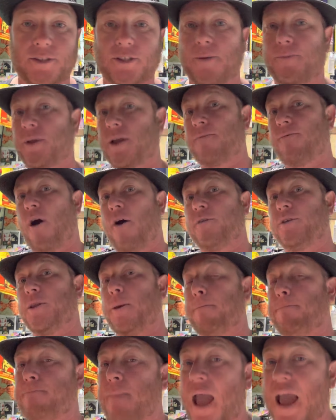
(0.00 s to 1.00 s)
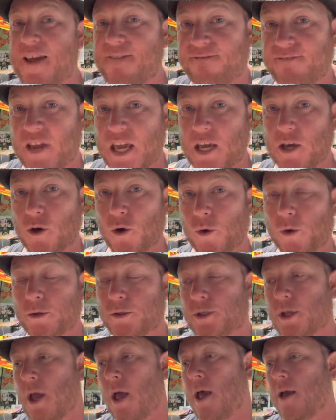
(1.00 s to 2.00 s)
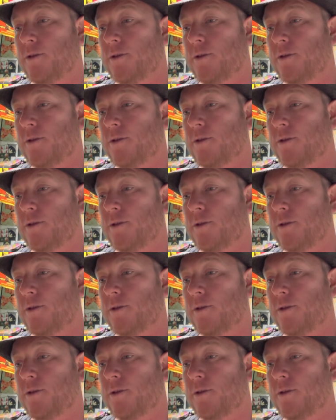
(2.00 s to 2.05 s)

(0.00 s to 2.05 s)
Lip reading: something involving the Mayfields,